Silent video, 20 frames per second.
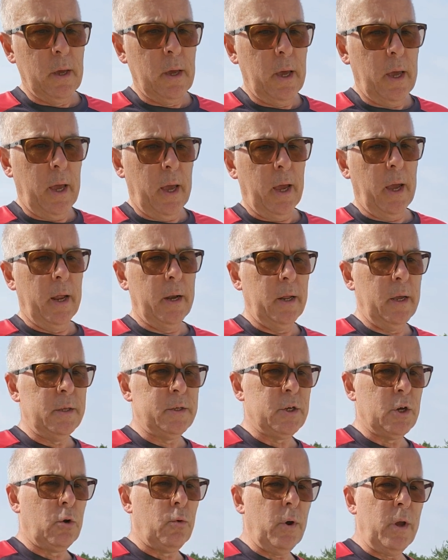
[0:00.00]
And it's
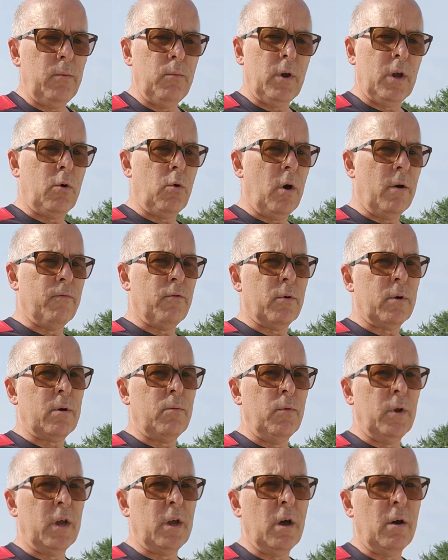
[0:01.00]
a great
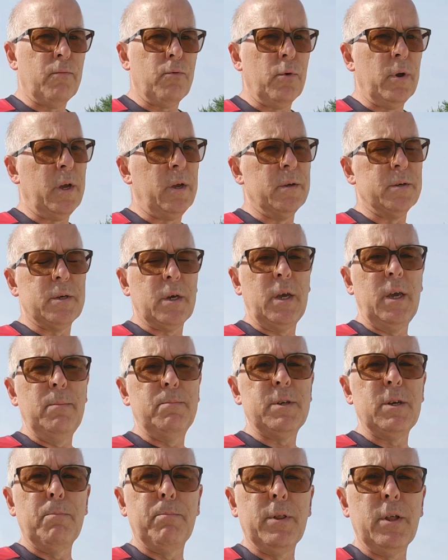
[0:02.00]
recovery because it keeps
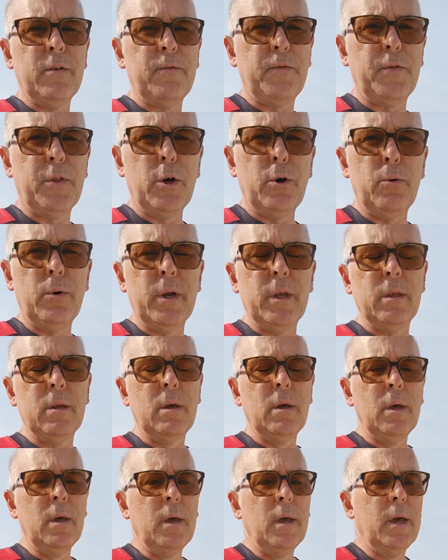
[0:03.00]
the blood flowing,
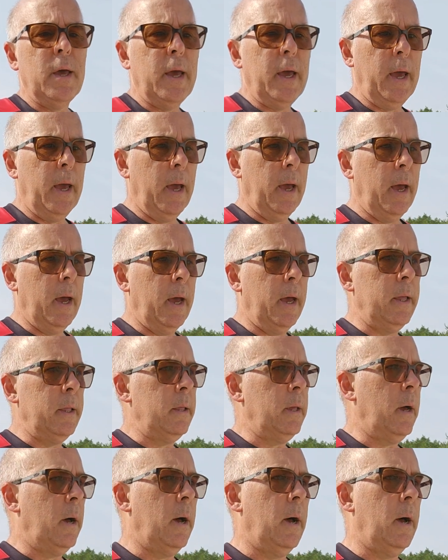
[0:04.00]
and